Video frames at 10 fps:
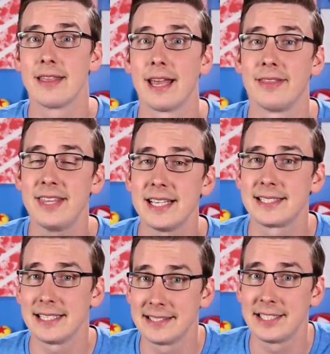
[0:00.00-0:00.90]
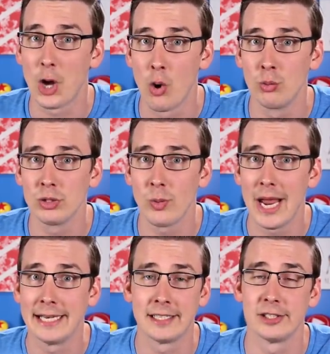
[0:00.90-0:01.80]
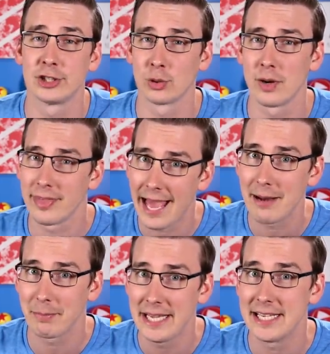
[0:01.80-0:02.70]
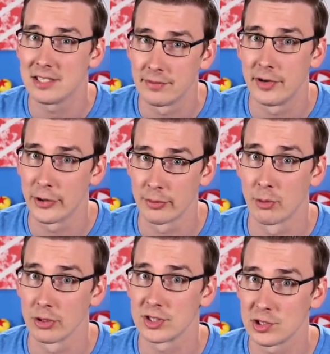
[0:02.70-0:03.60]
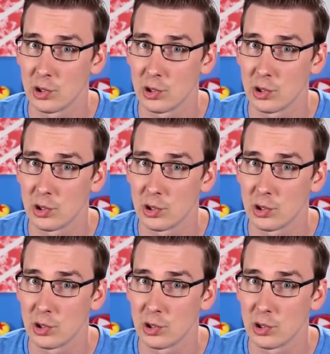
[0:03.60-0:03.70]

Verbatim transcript: that this is the only way to destroy that piece of Voldemort's